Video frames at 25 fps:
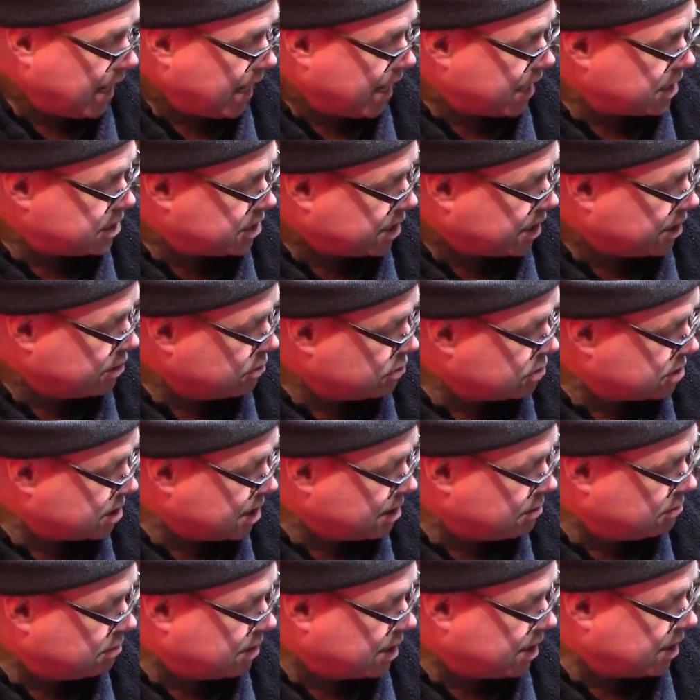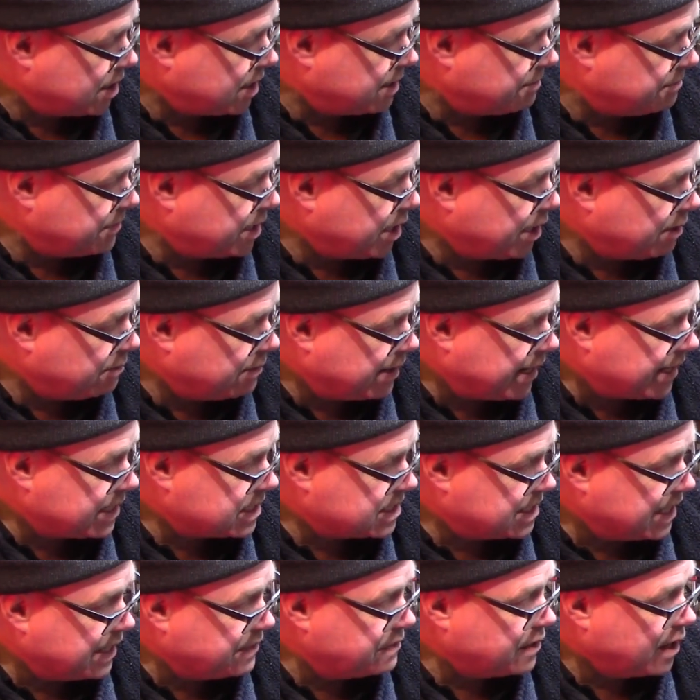and you can also uh, you know
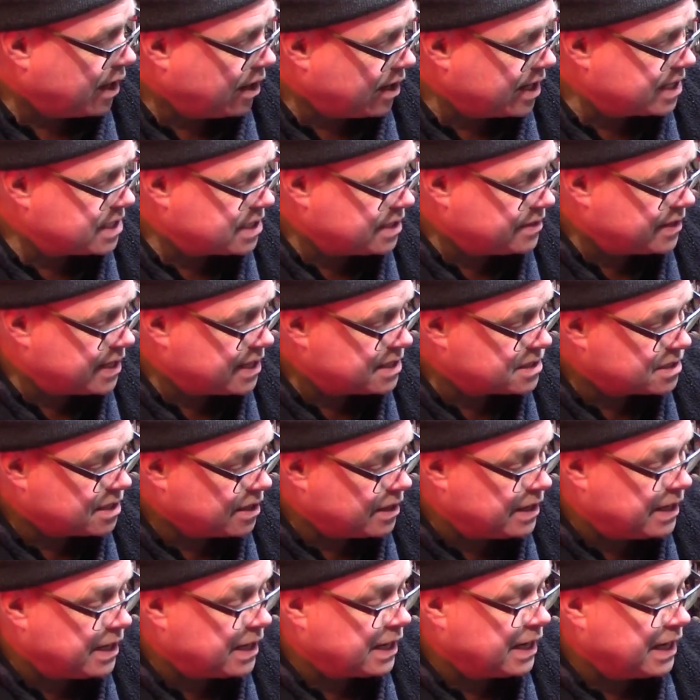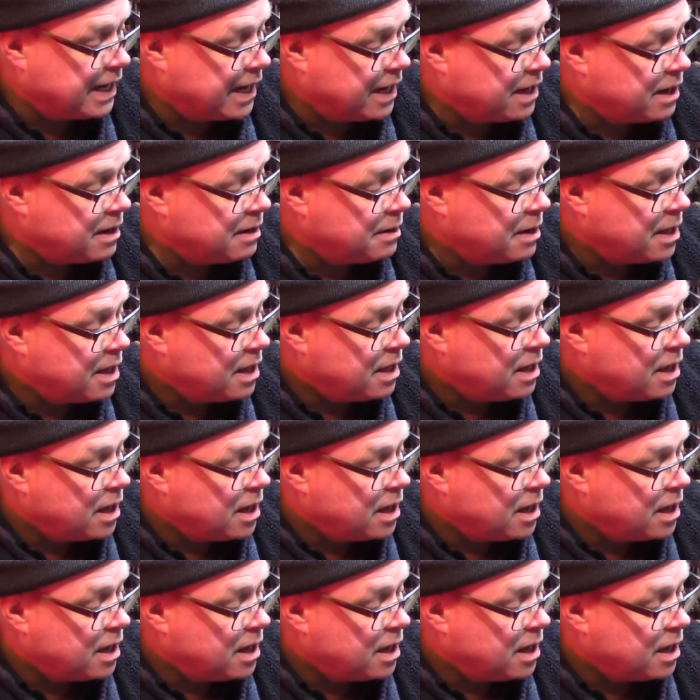extend the height of this so you can get a,